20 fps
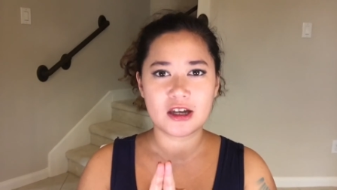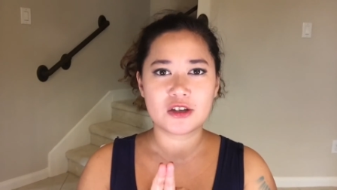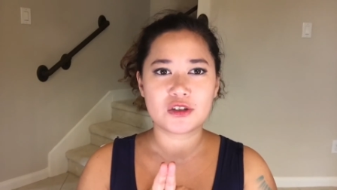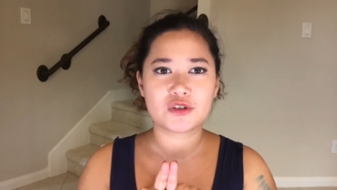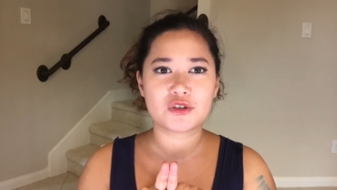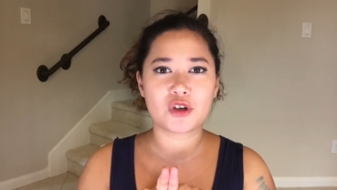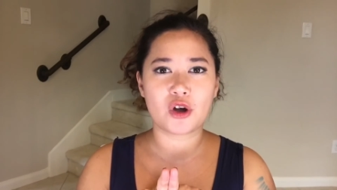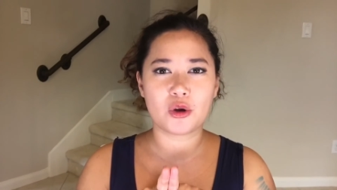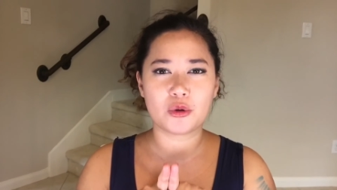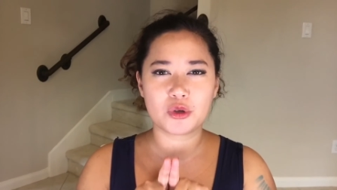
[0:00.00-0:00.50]

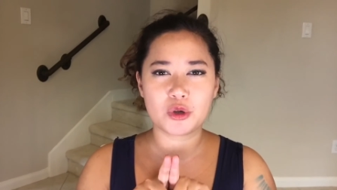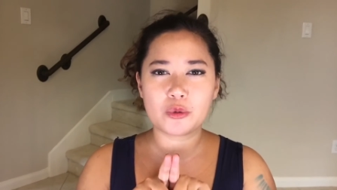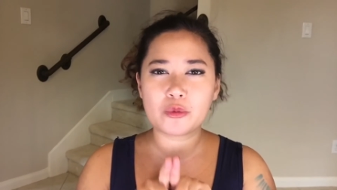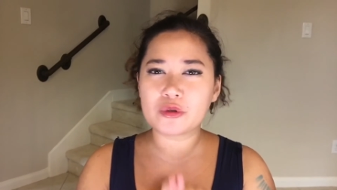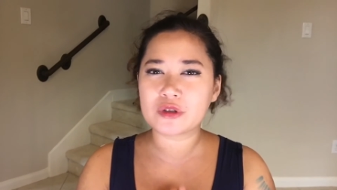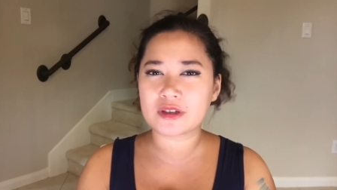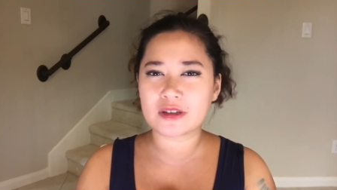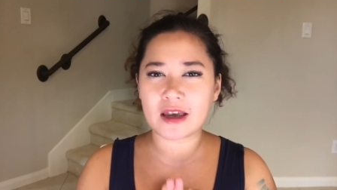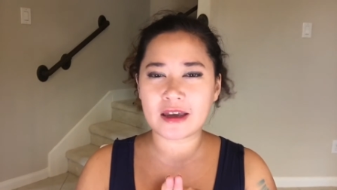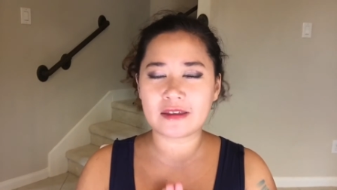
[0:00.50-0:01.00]
So you
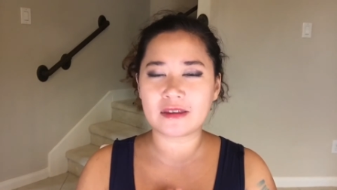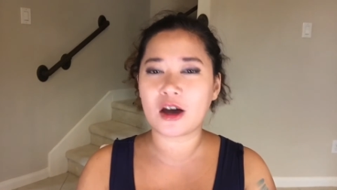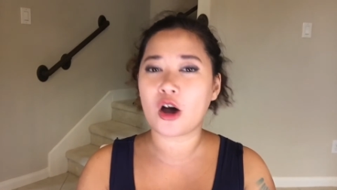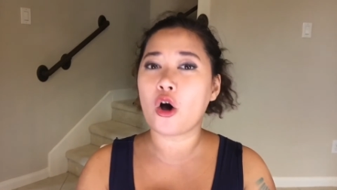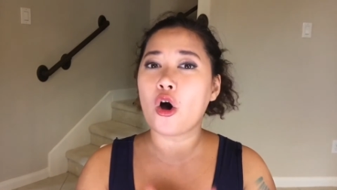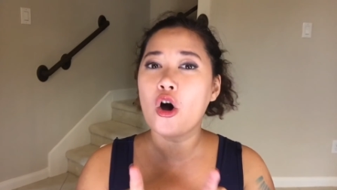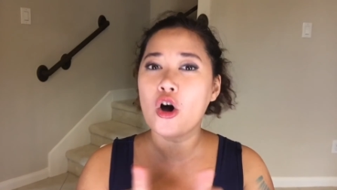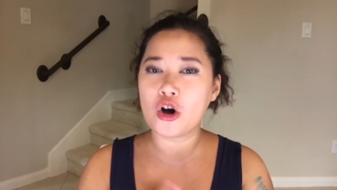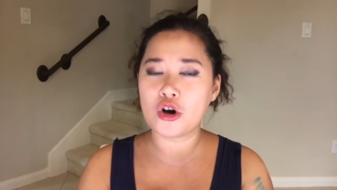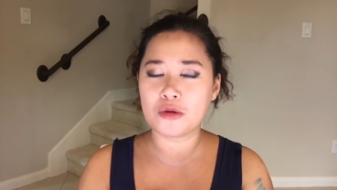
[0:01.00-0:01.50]
will say that
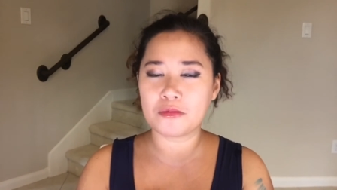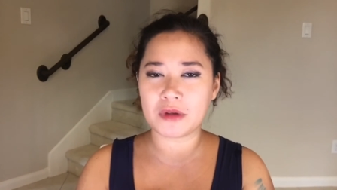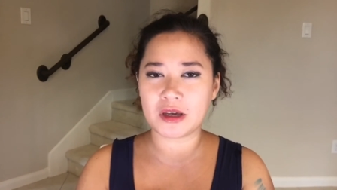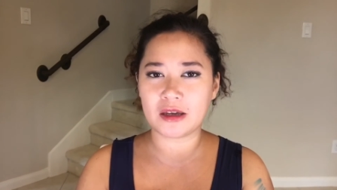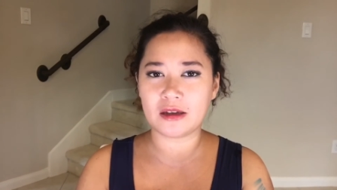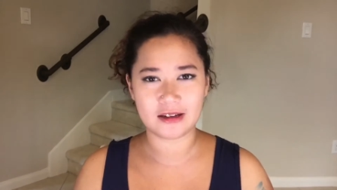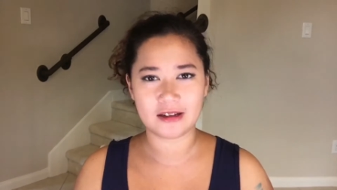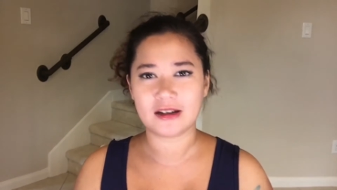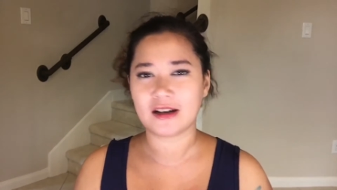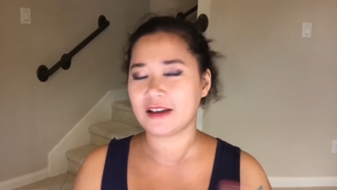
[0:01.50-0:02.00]

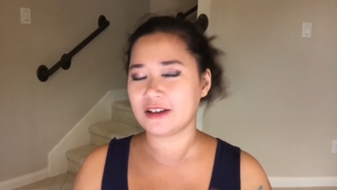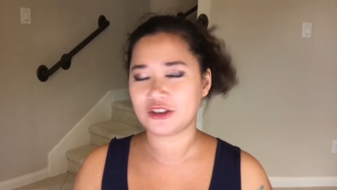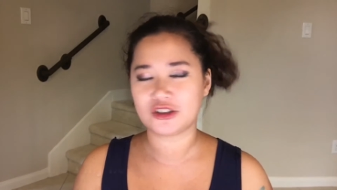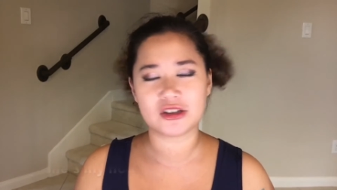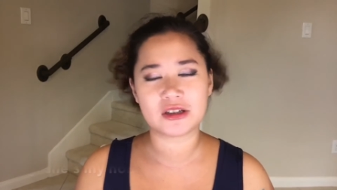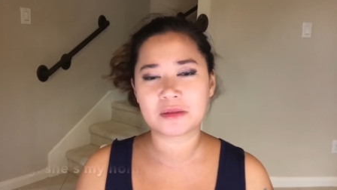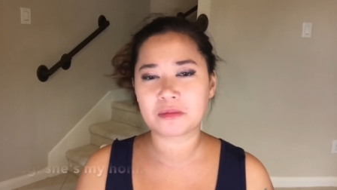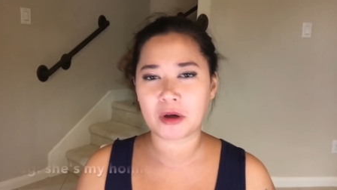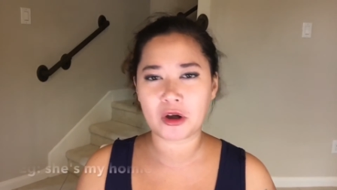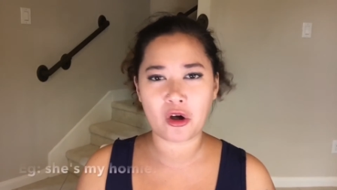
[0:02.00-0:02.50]
homie, like
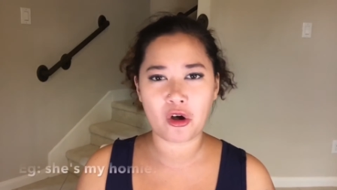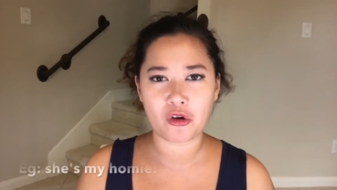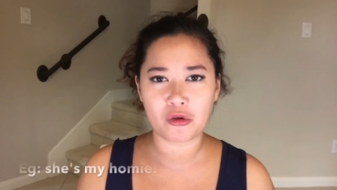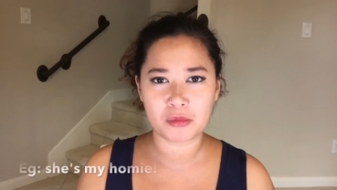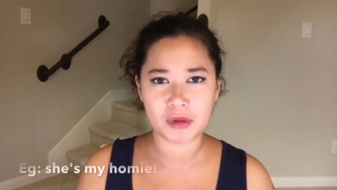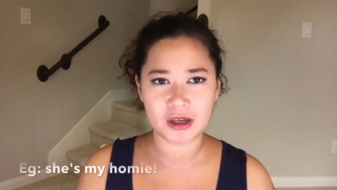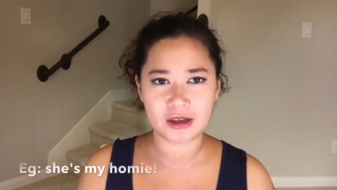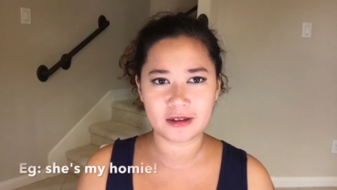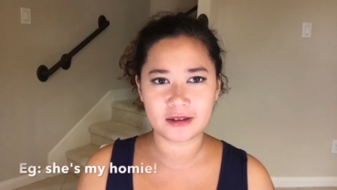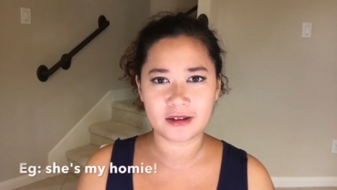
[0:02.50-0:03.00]
she's my
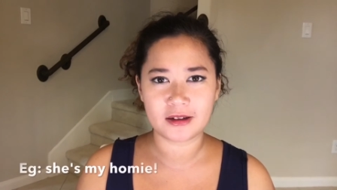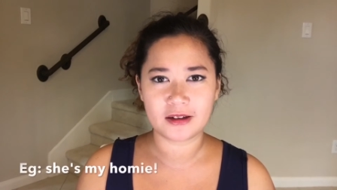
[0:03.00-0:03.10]
homie,